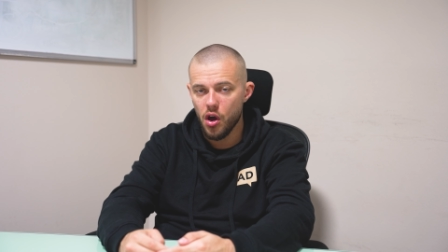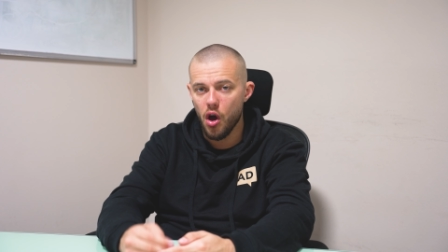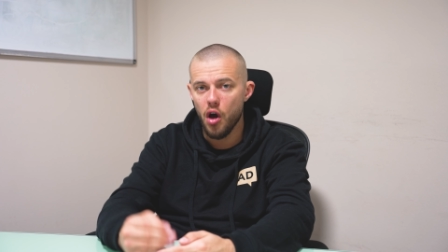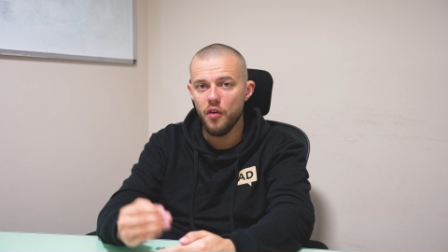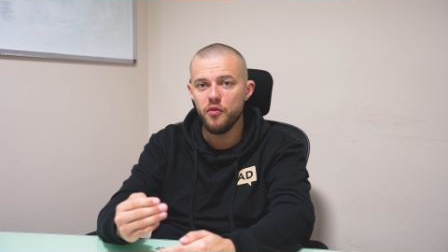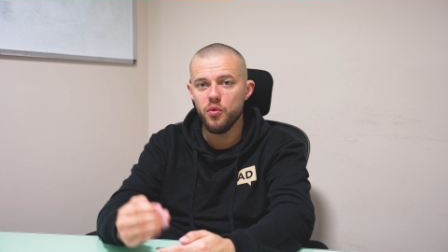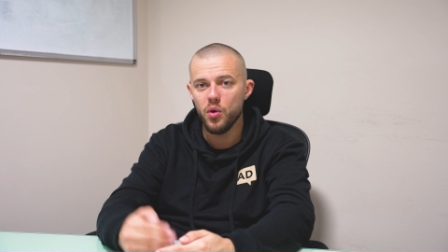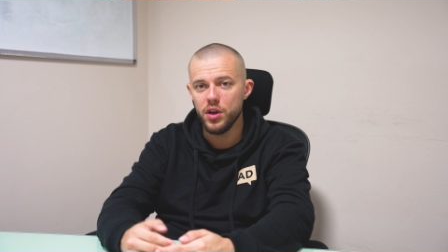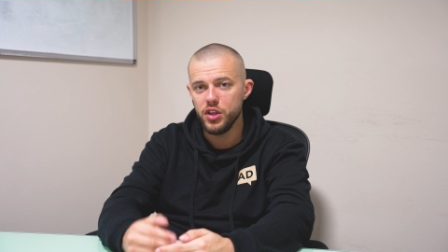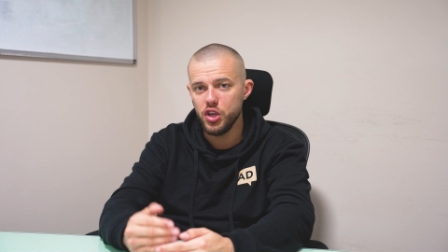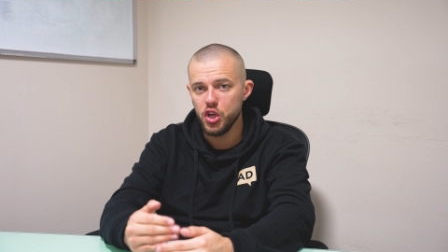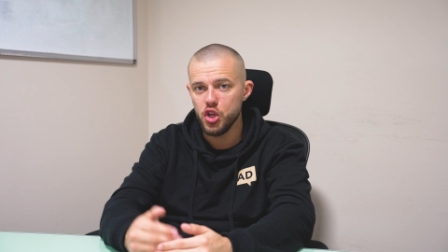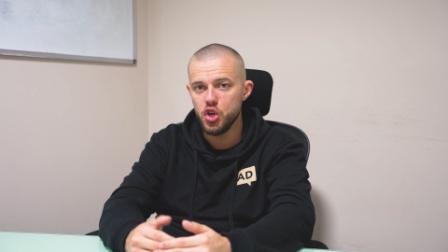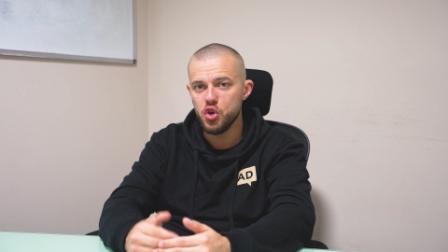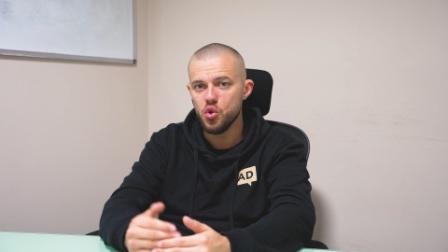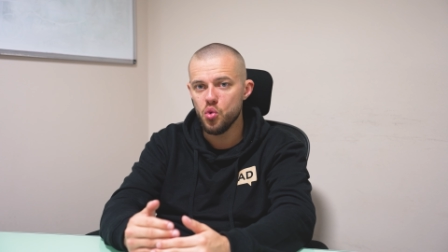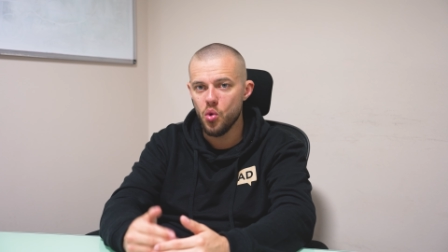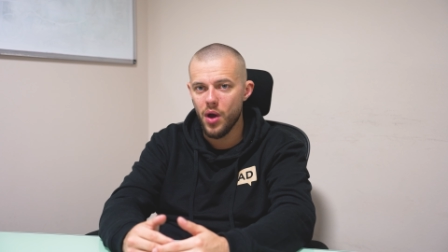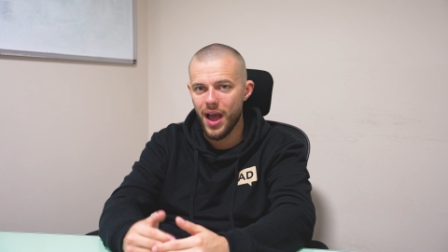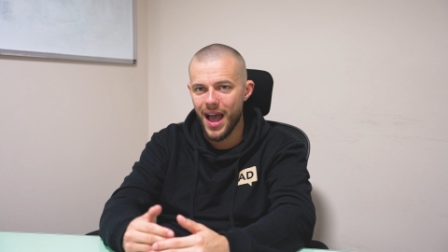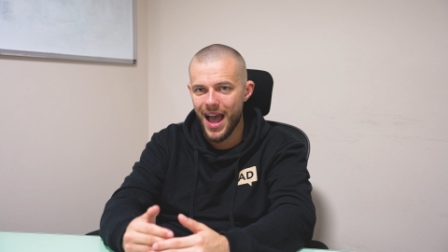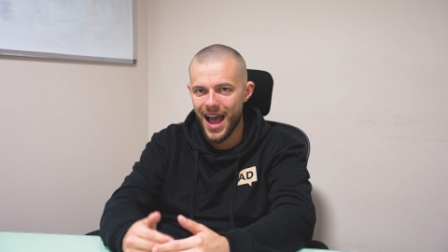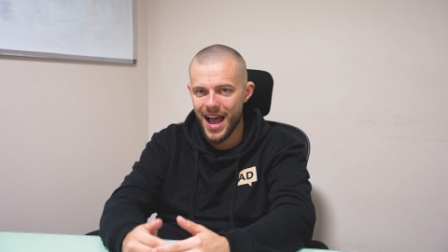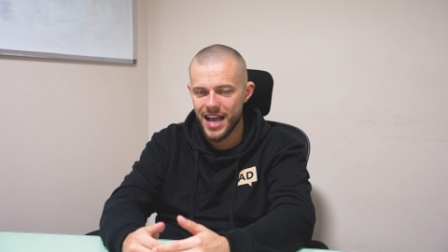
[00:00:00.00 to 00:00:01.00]
of when you
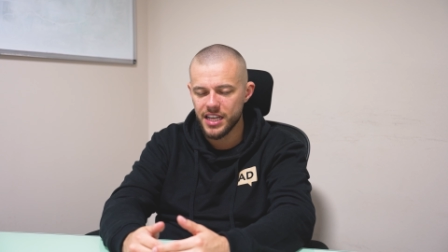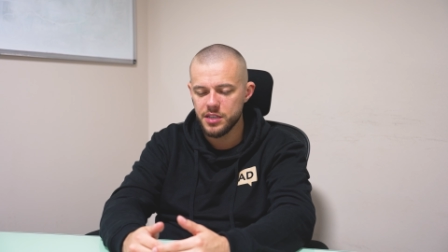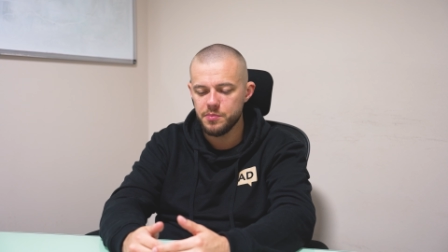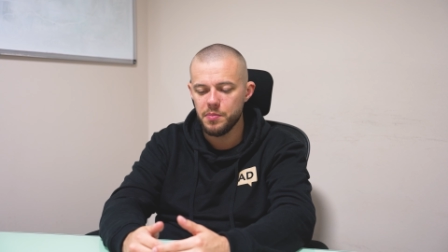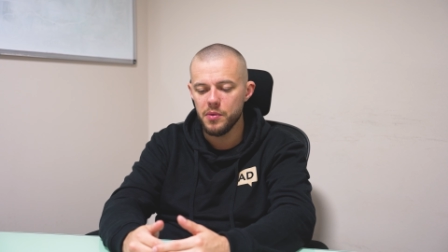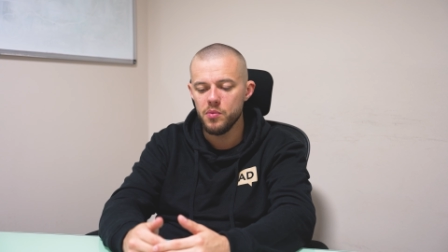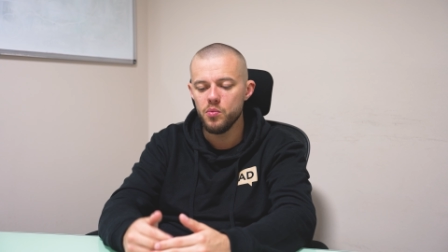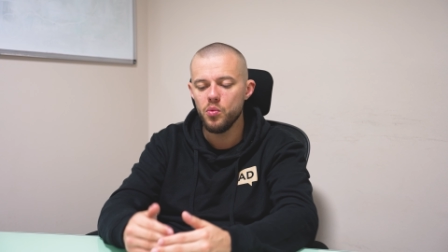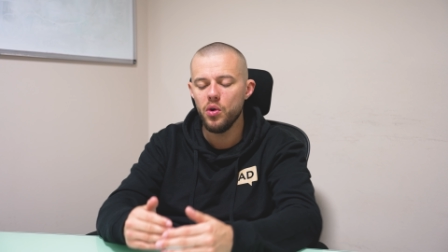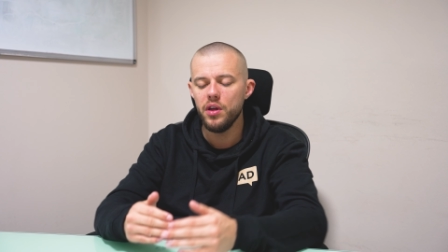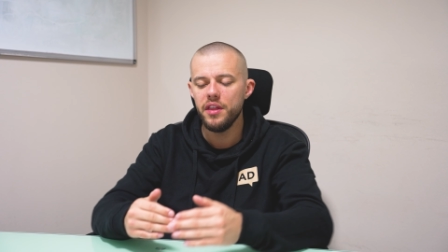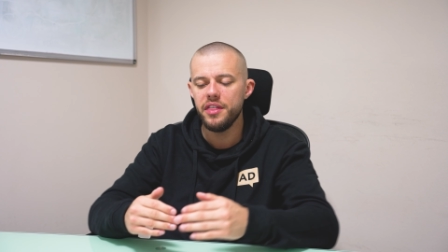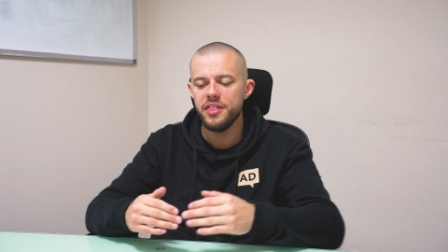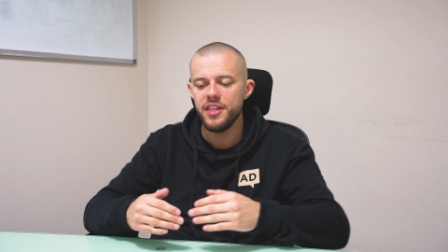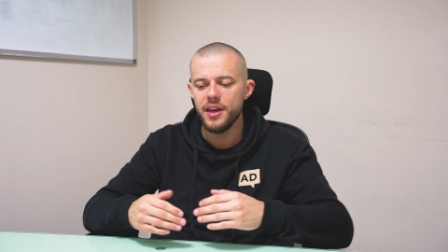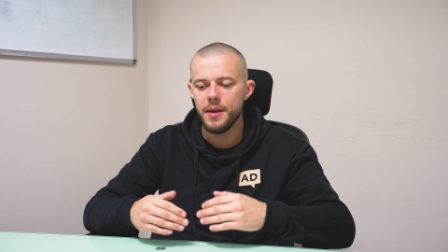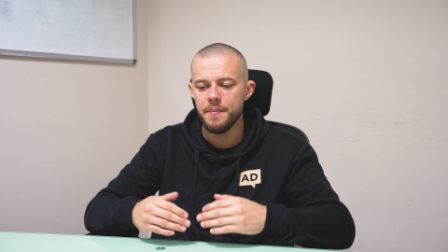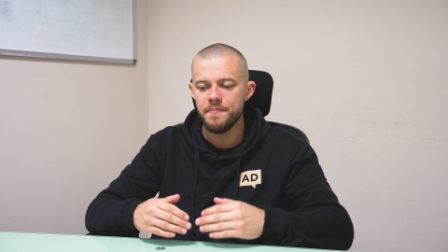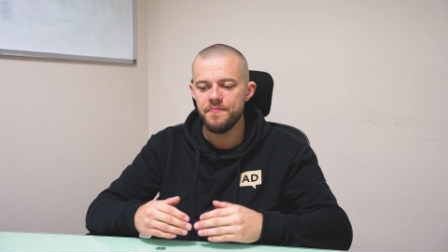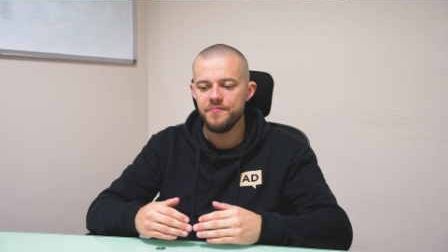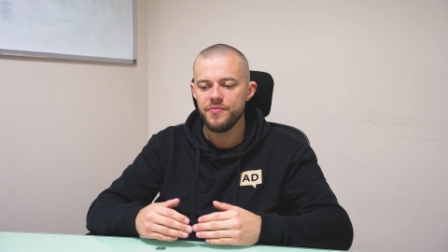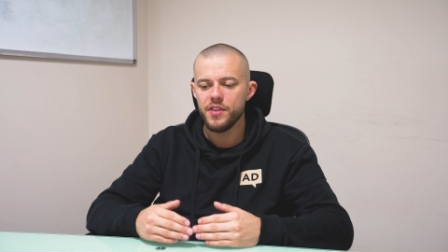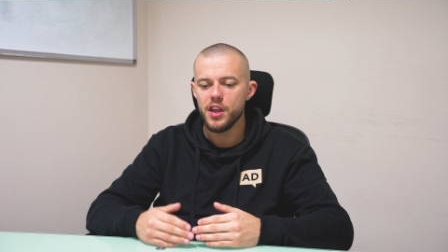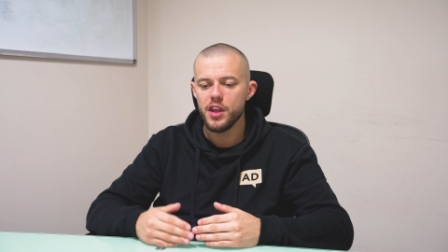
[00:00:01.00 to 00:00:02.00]
know it has been worth it,